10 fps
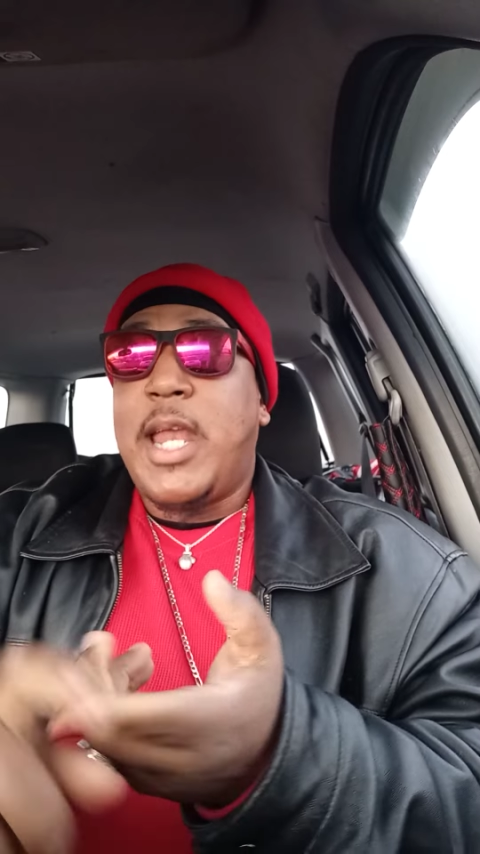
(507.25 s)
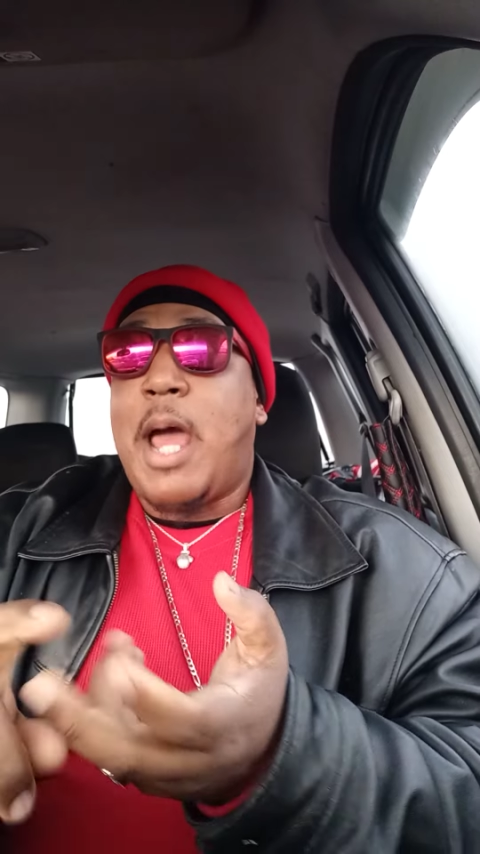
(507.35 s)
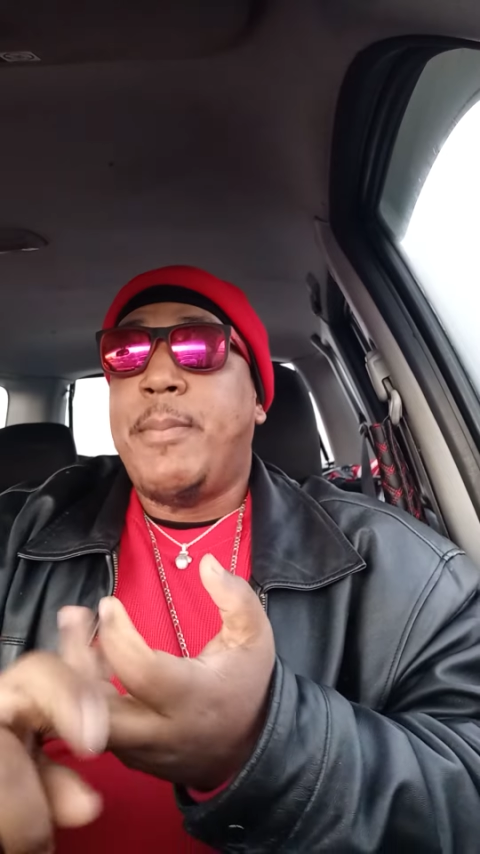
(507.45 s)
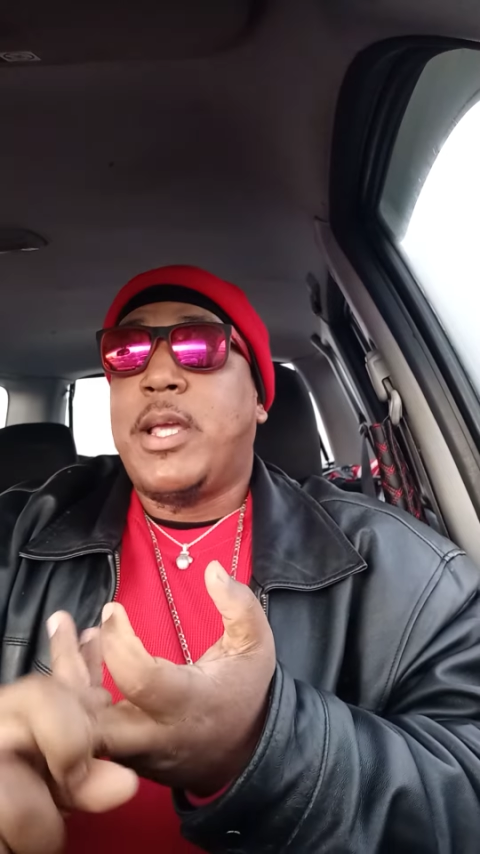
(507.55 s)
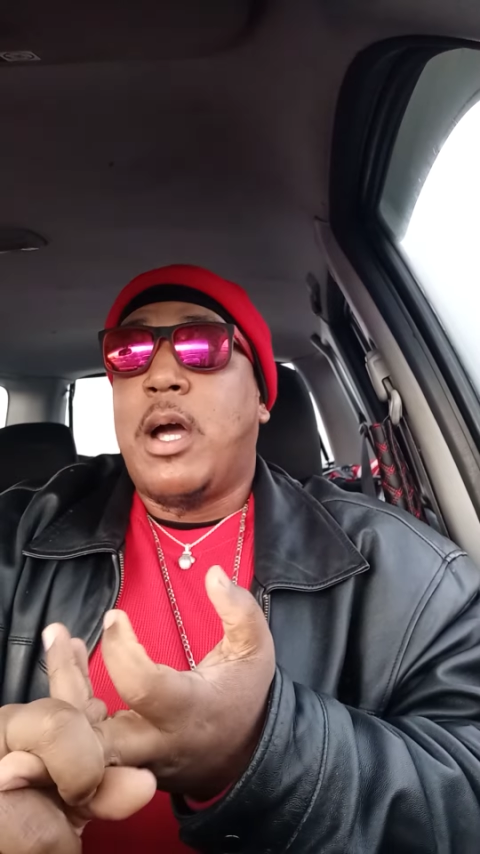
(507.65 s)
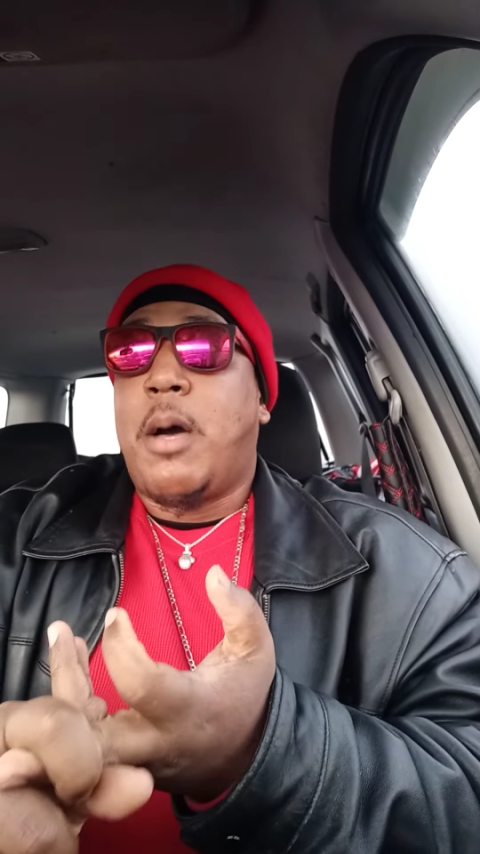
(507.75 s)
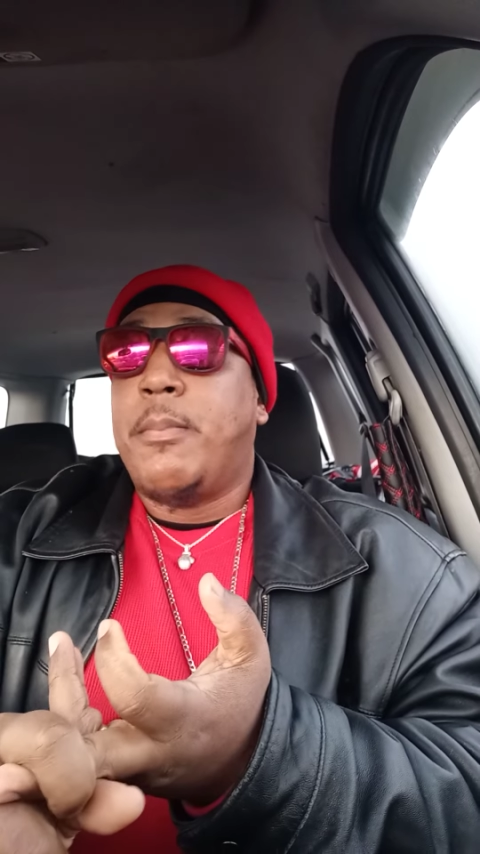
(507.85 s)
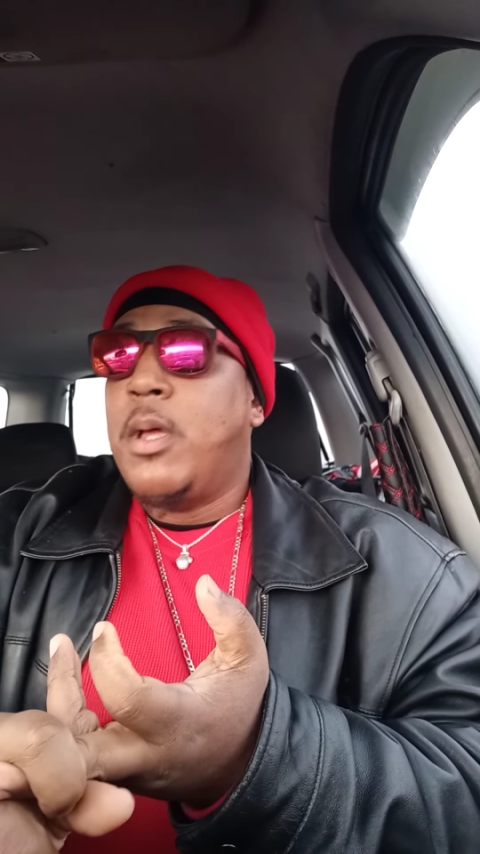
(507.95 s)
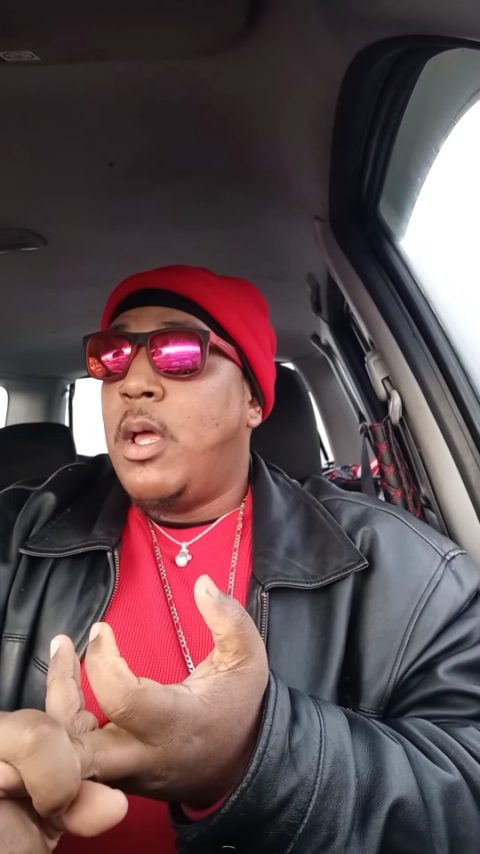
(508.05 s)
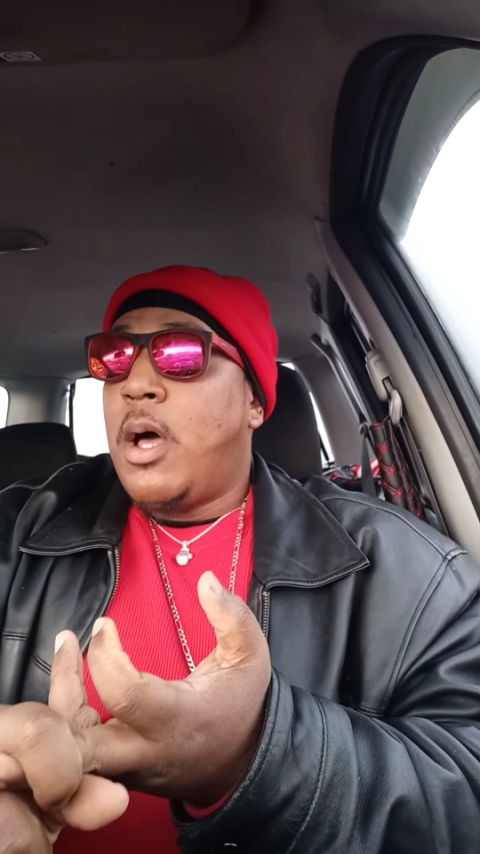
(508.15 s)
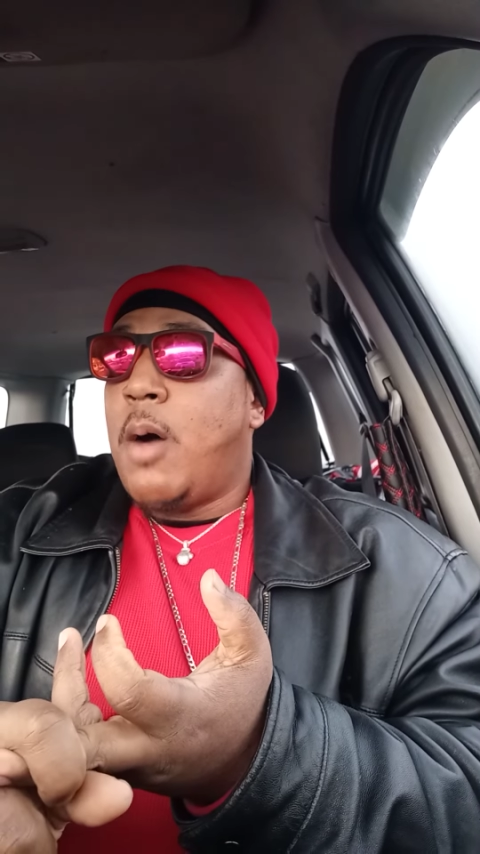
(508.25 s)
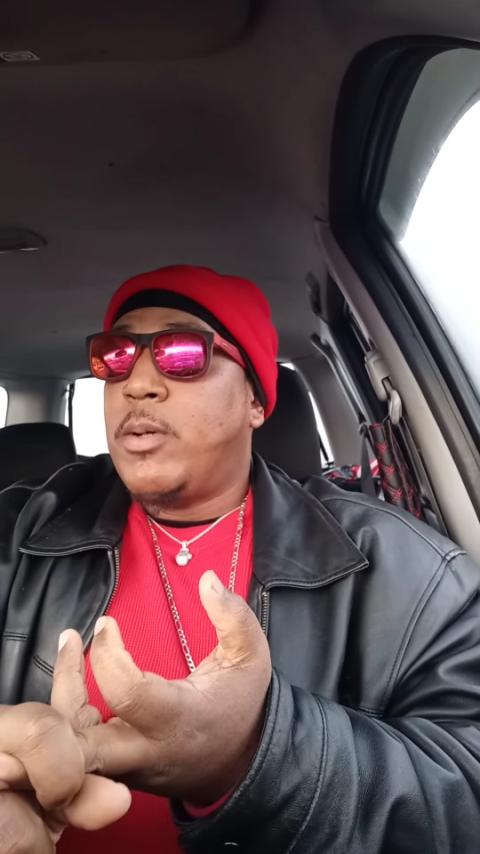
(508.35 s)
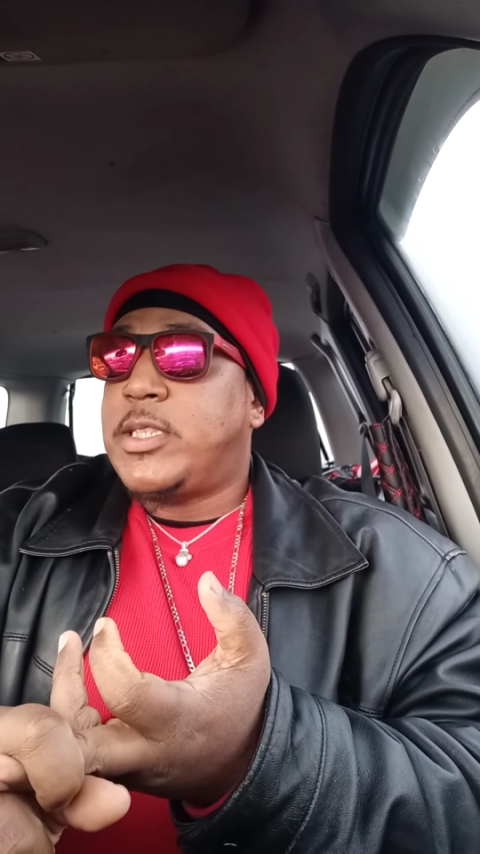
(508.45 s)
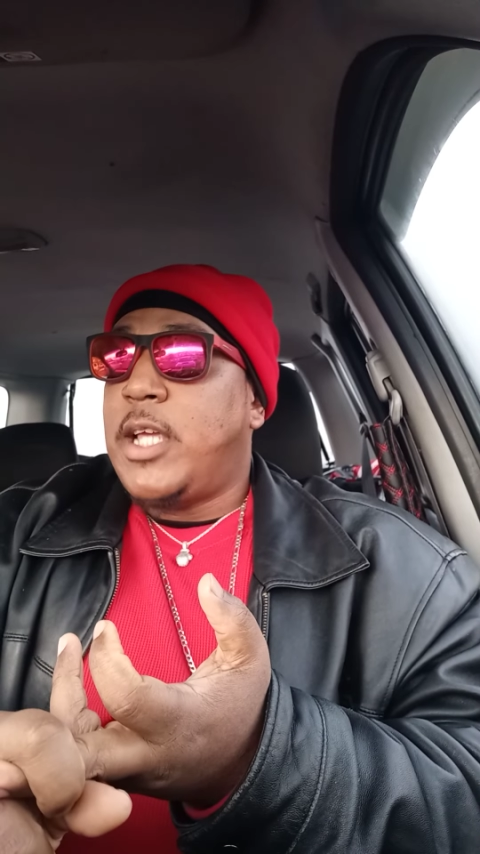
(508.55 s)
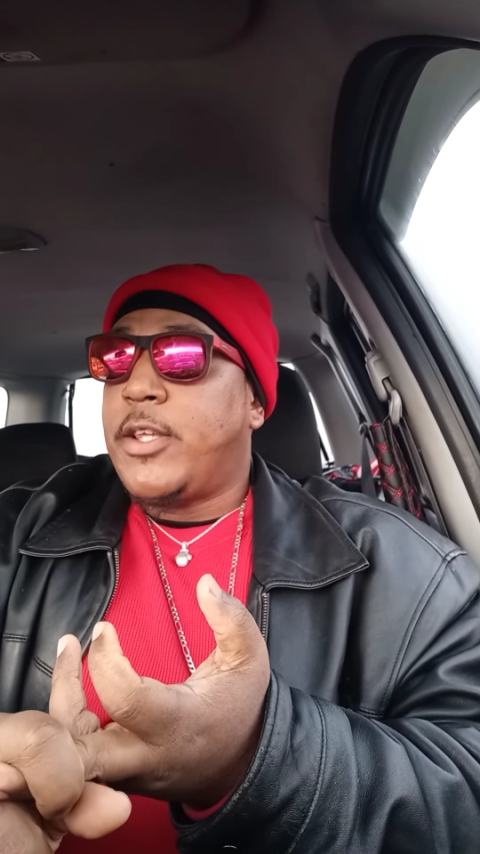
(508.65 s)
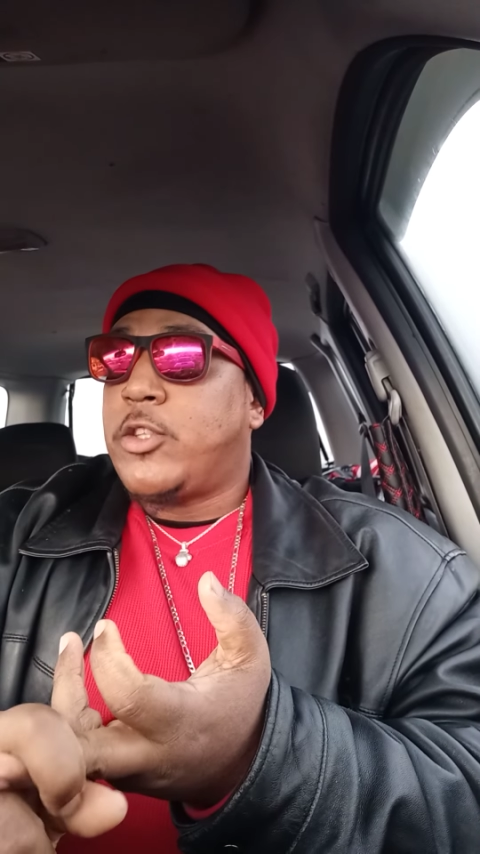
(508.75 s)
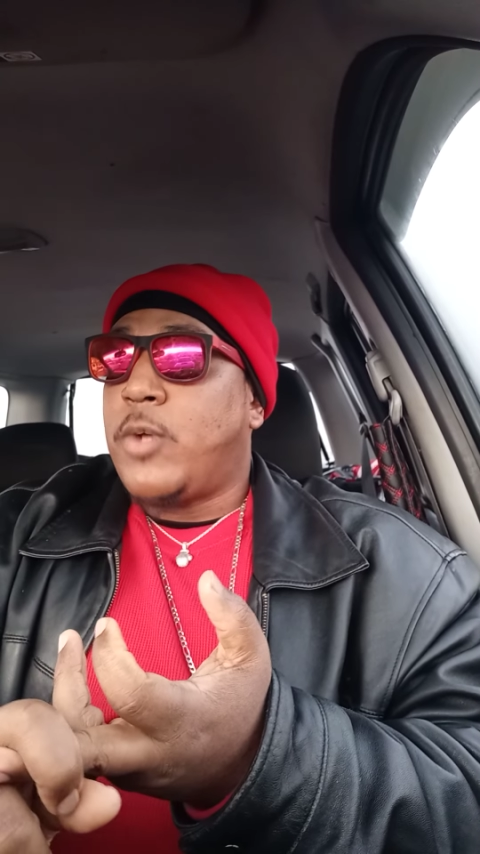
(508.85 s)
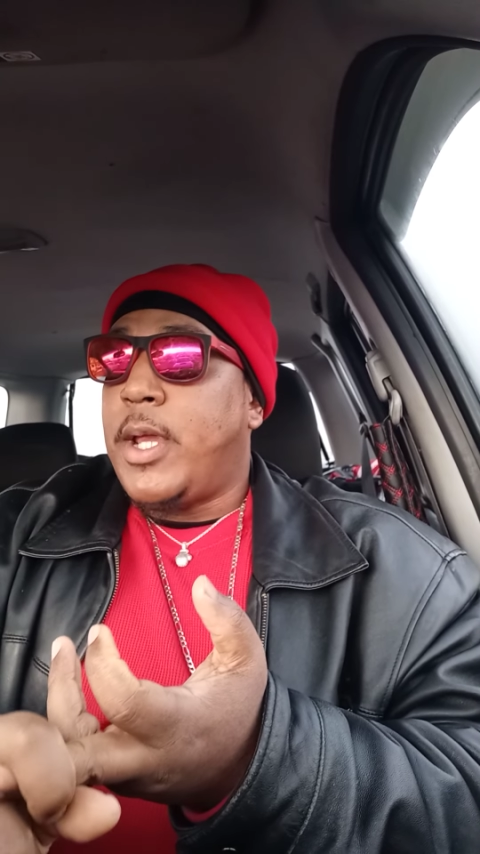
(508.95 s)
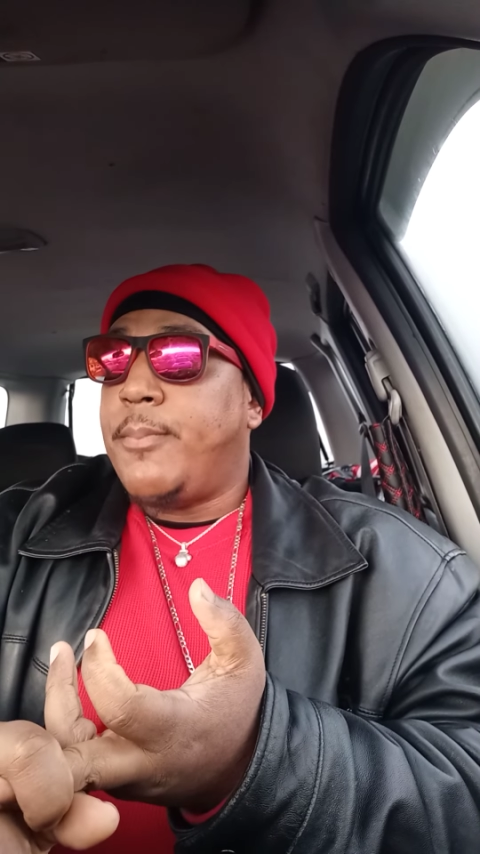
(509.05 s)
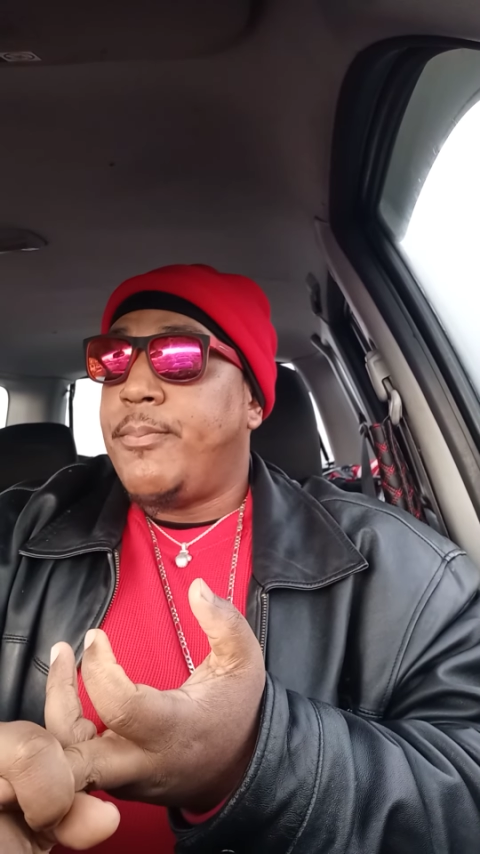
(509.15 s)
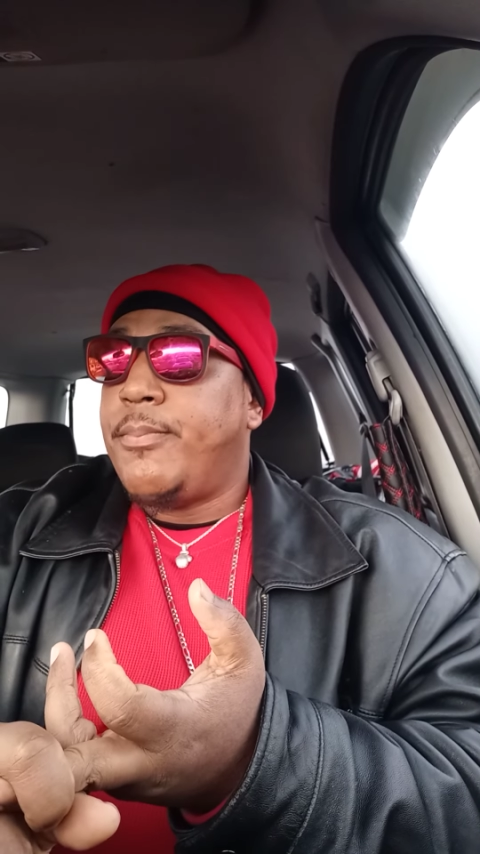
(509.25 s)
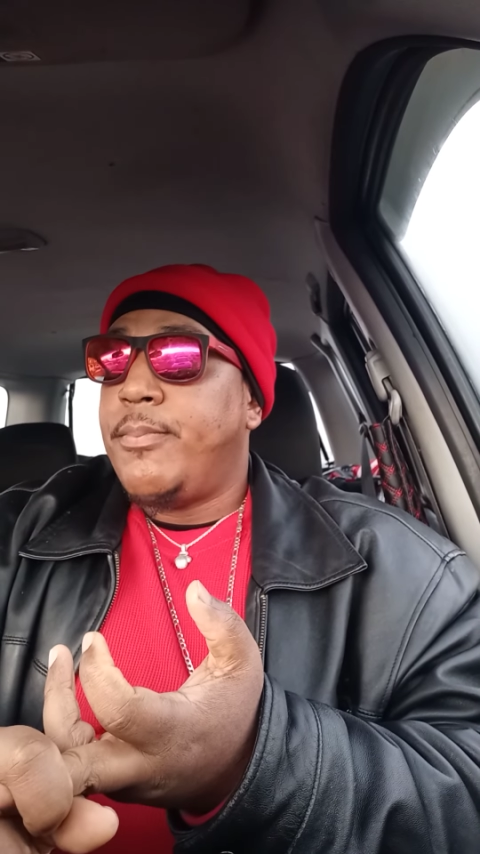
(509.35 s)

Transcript: and I become uh, what's the other trait?